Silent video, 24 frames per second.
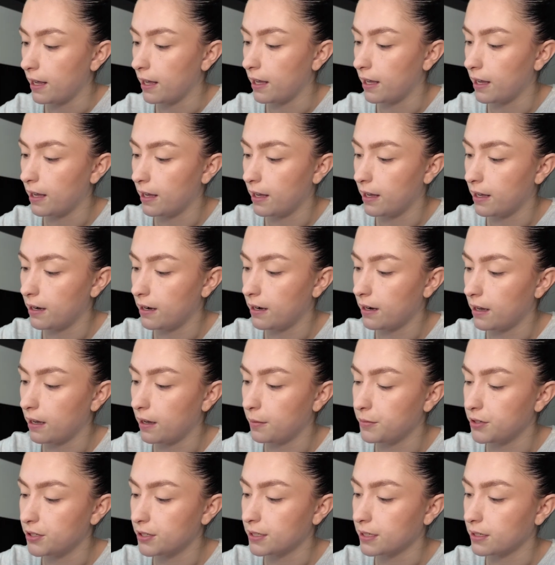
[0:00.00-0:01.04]
and
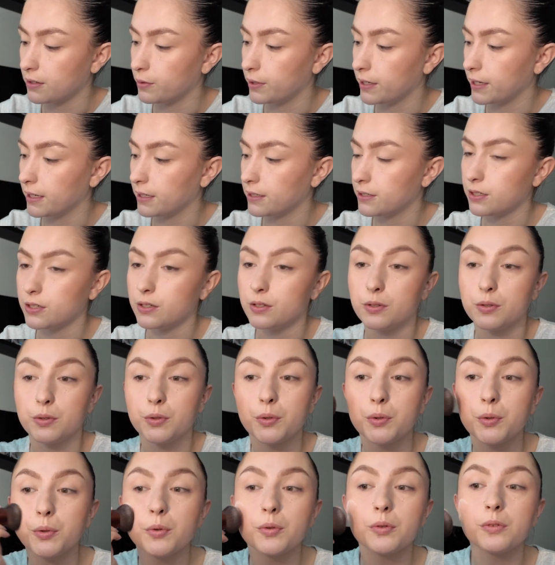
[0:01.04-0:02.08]
I'm just going
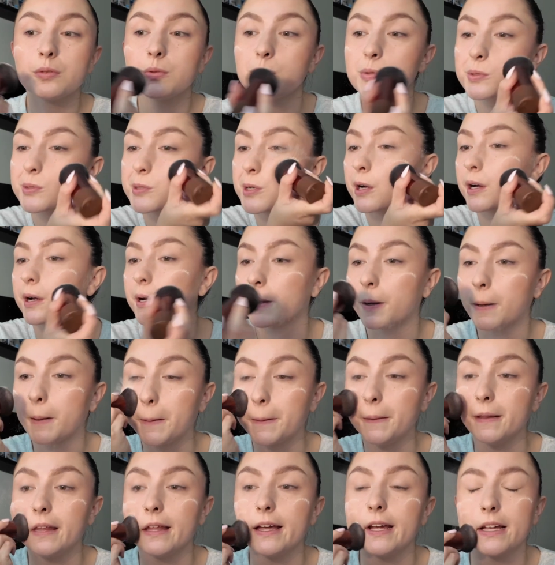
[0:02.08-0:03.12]
to start
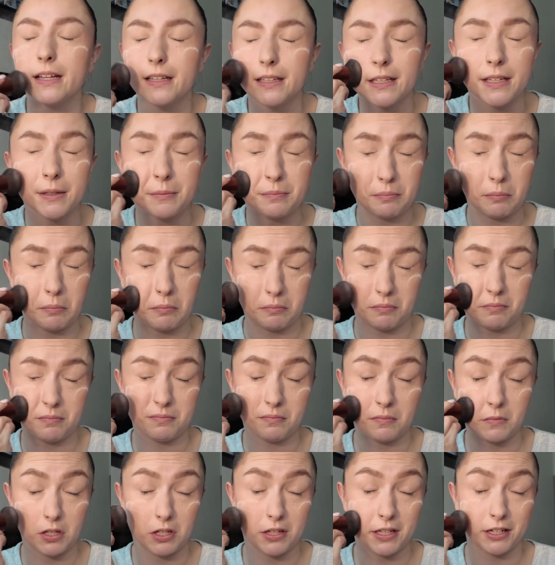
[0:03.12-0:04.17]
lightly,
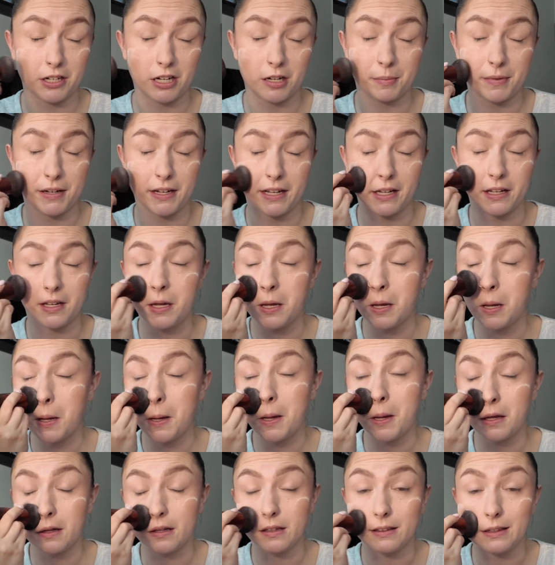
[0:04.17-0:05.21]
oh that caught my eye,
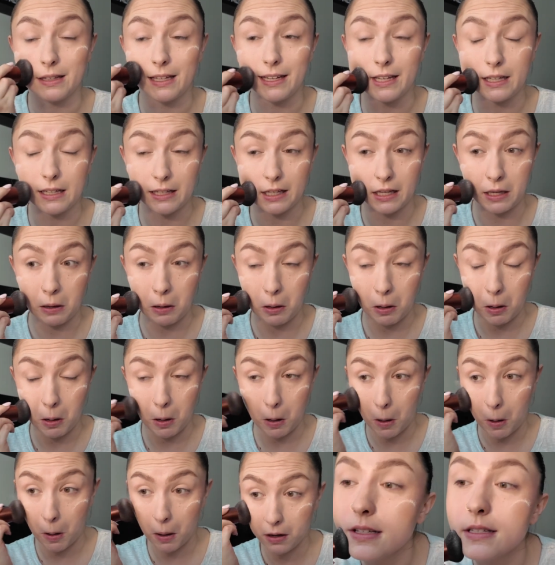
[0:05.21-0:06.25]
lightly
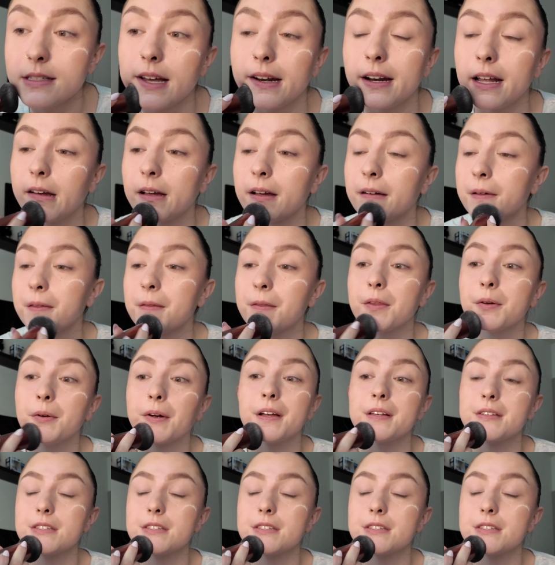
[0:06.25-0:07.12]
setting the